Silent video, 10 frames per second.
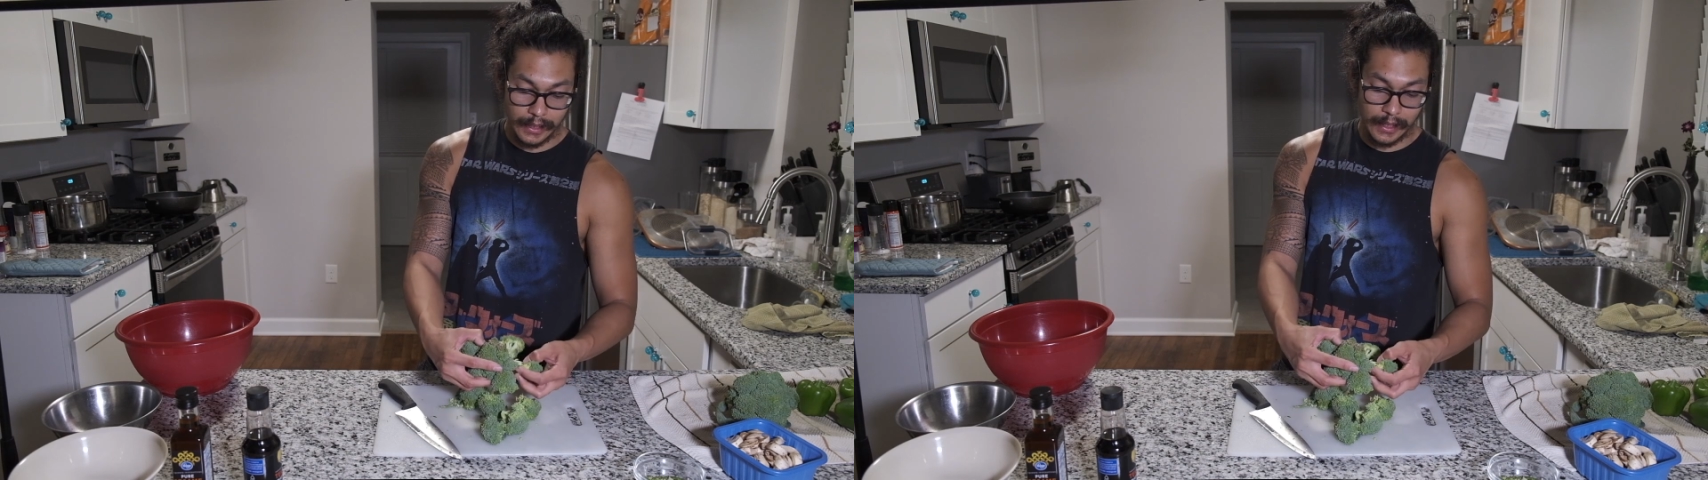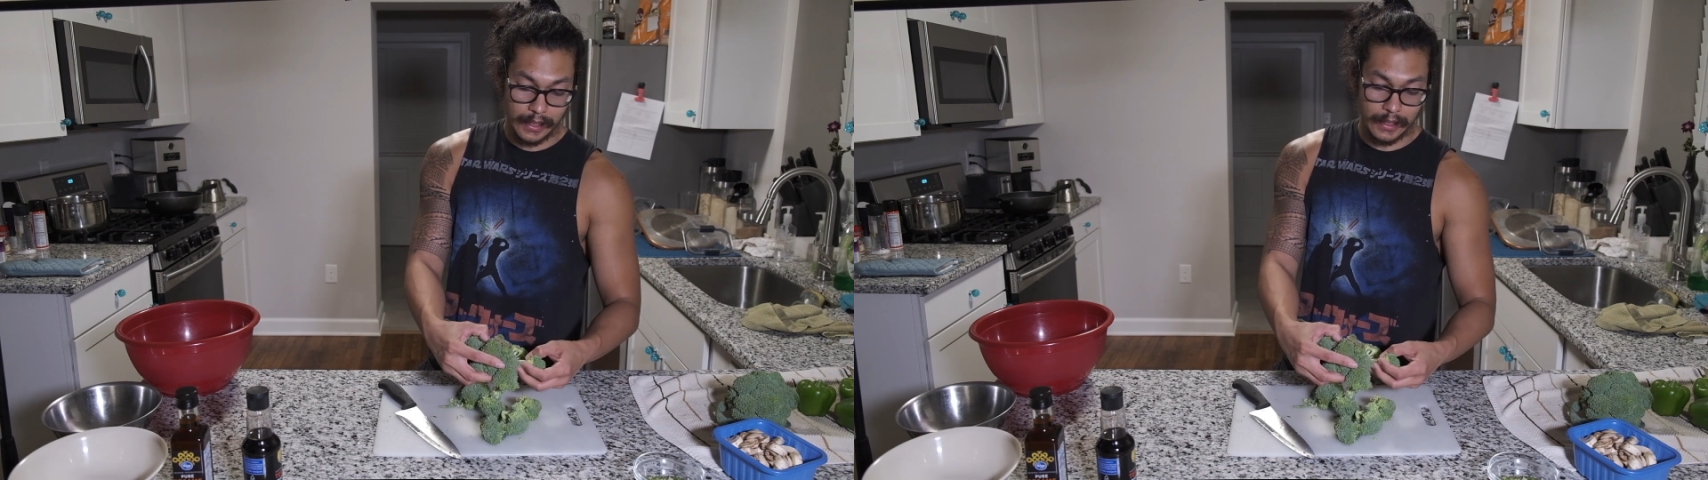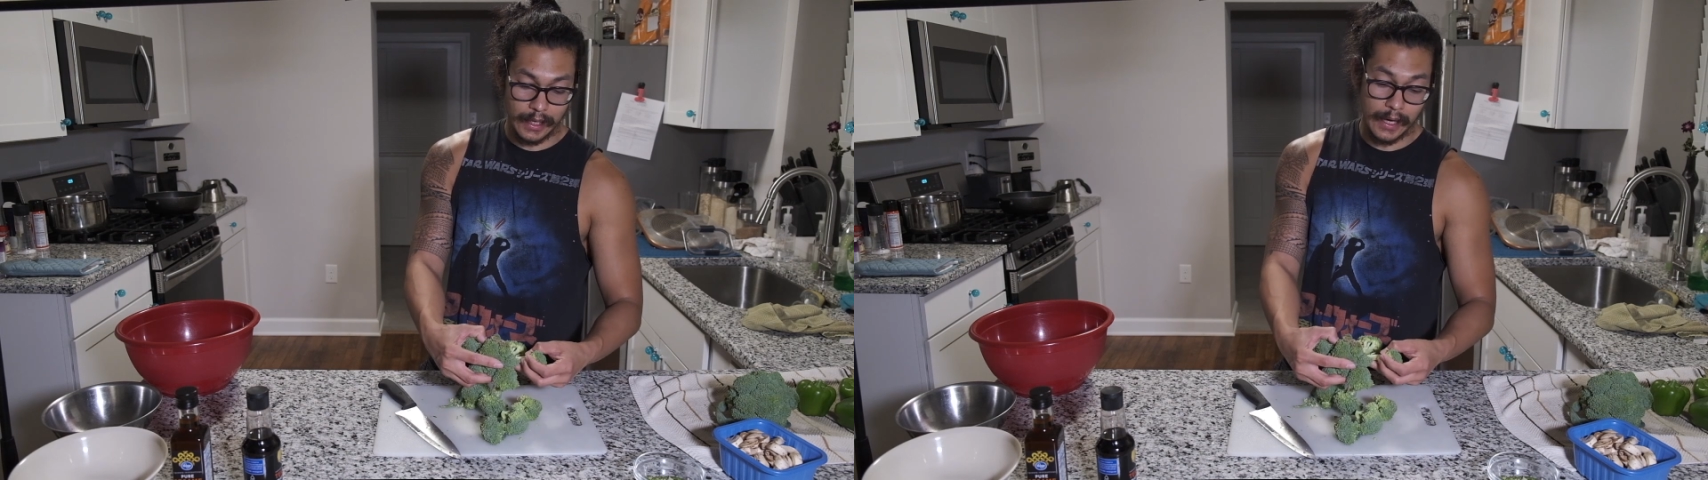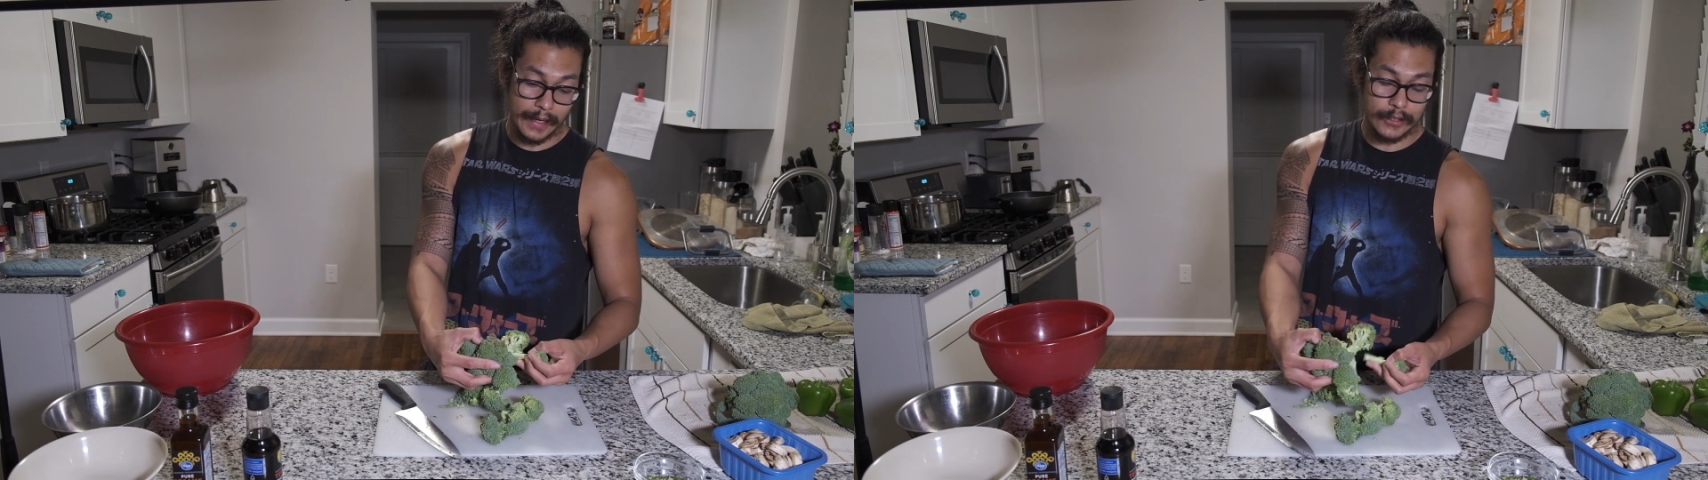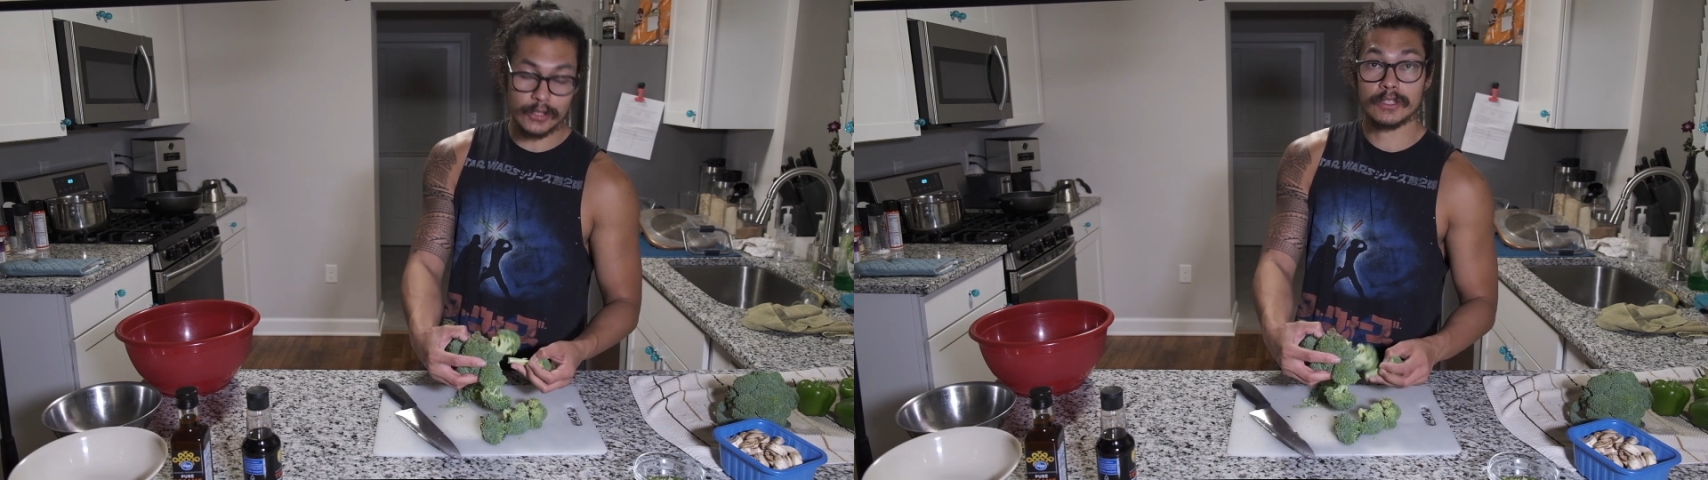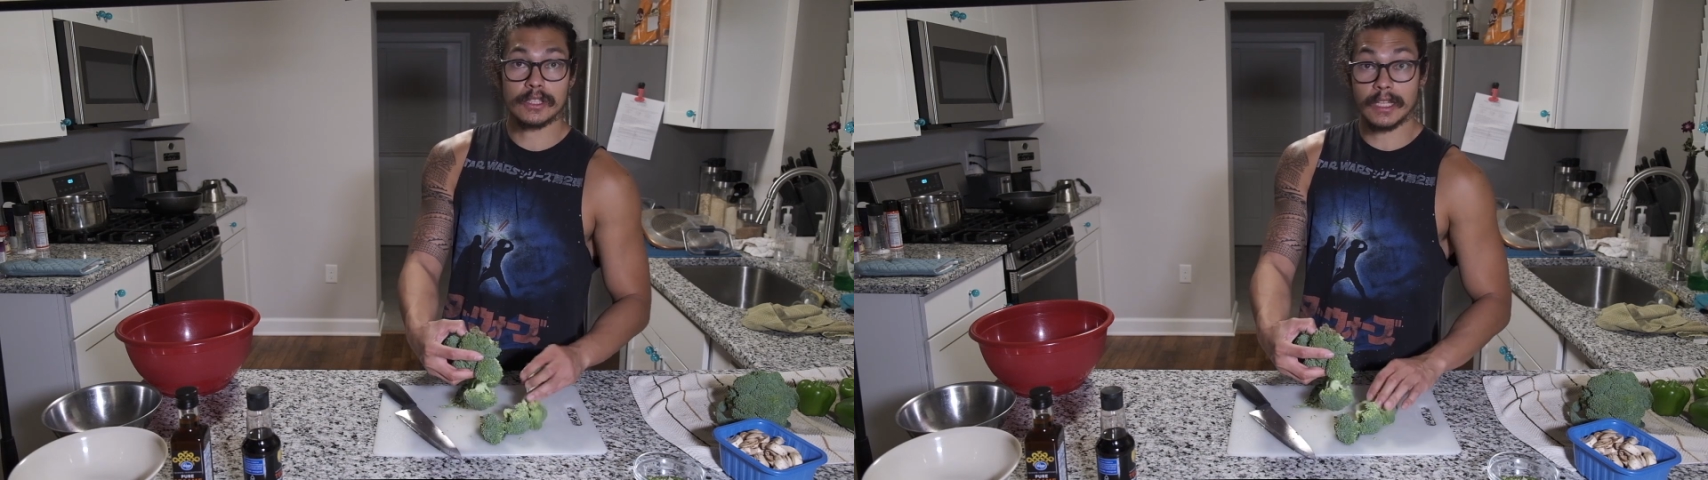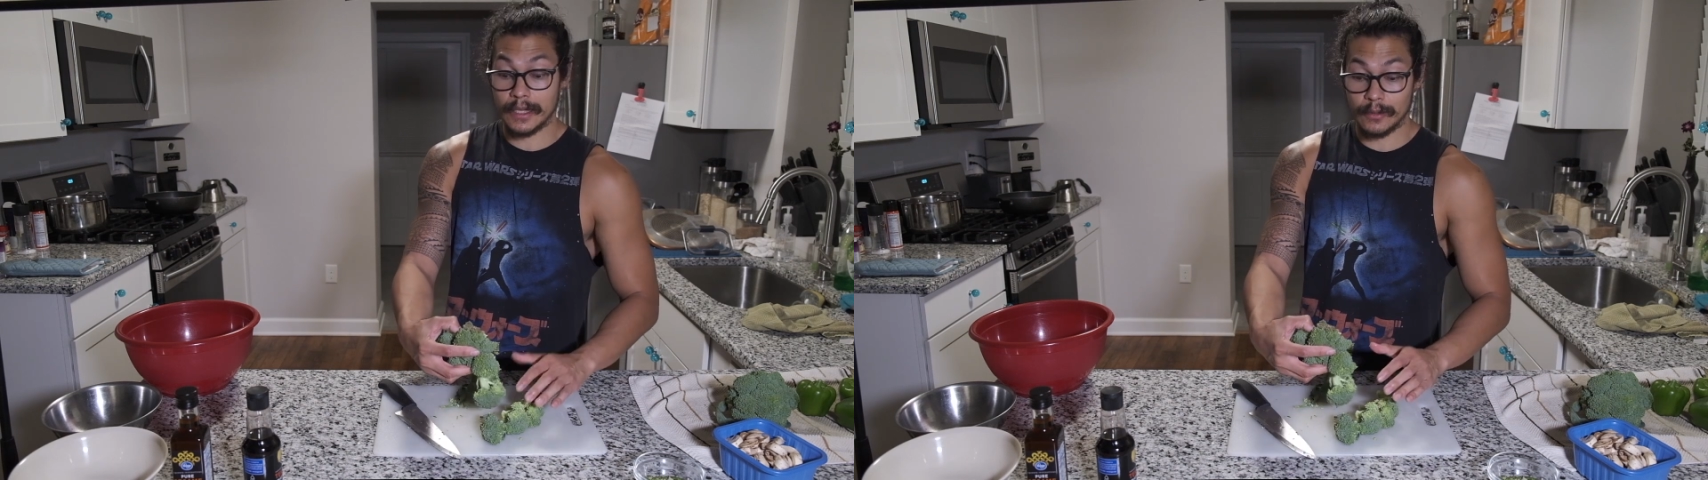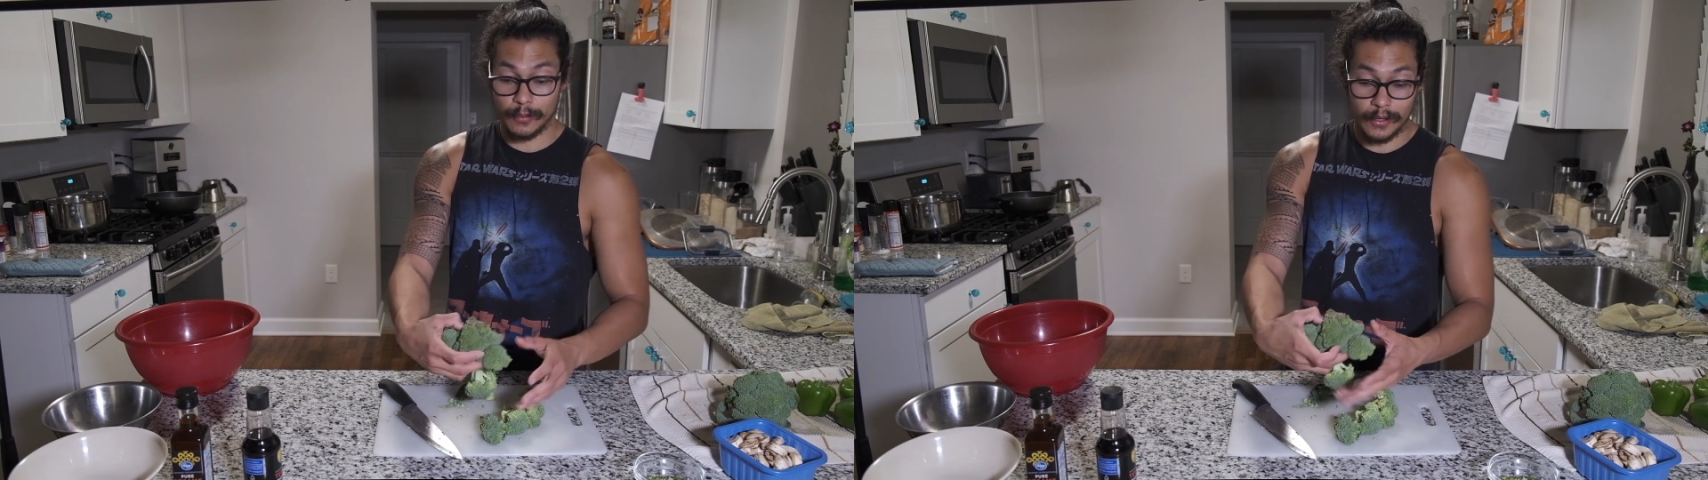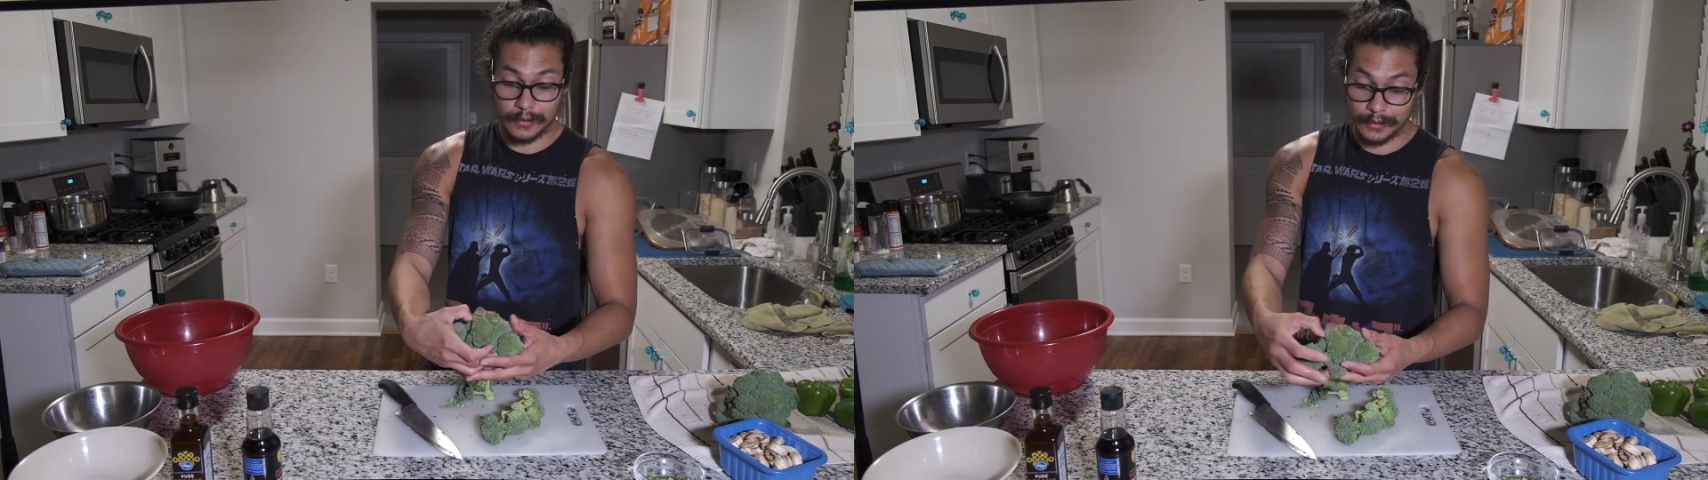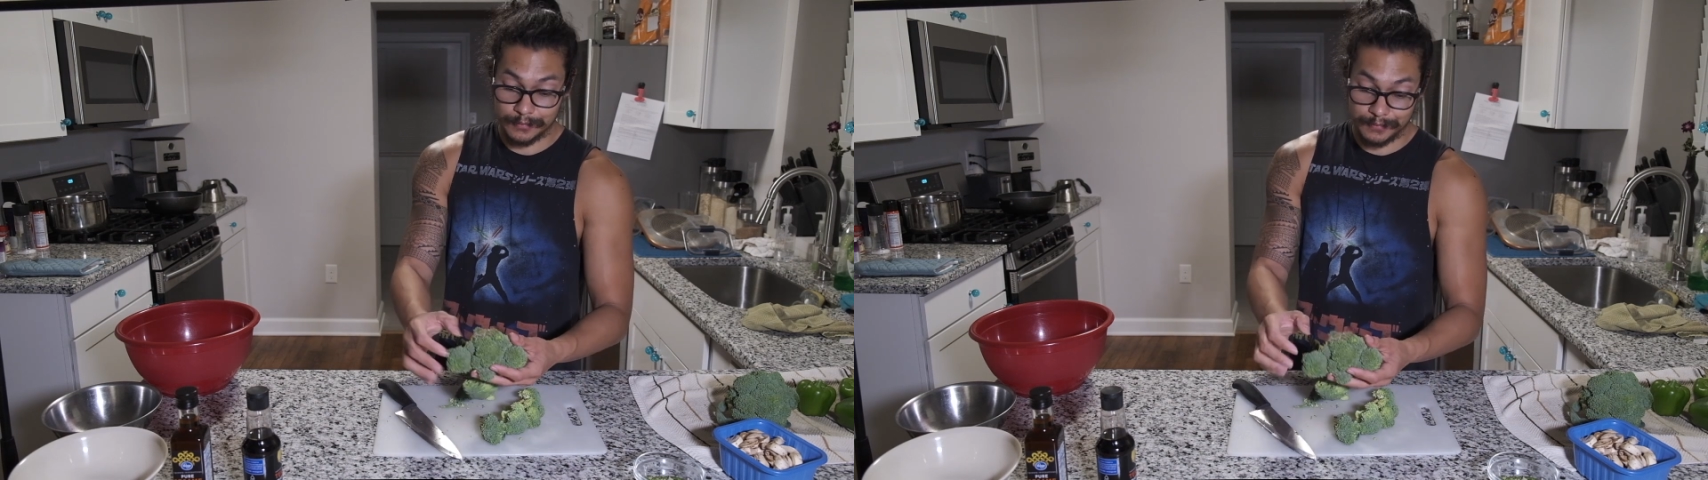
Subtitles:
and I just like broccoli.